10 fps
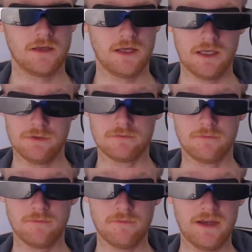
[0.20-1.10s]
Hello,
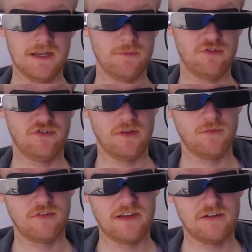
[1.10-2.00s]
my name is
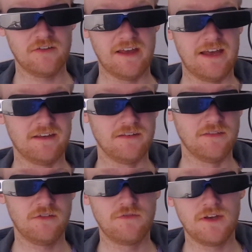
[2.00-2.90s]
James Laird, and in
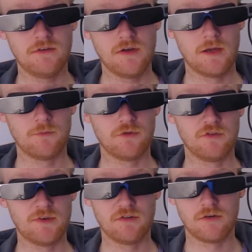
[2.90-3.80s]
this video I'm going
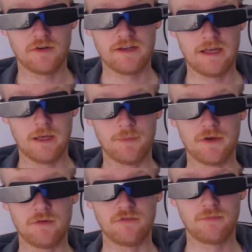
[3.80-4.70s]
to be talking
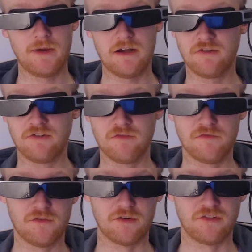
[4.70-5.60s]
about
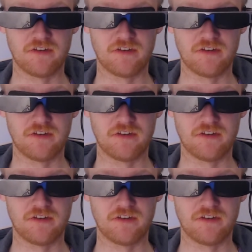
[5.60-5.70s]
person-first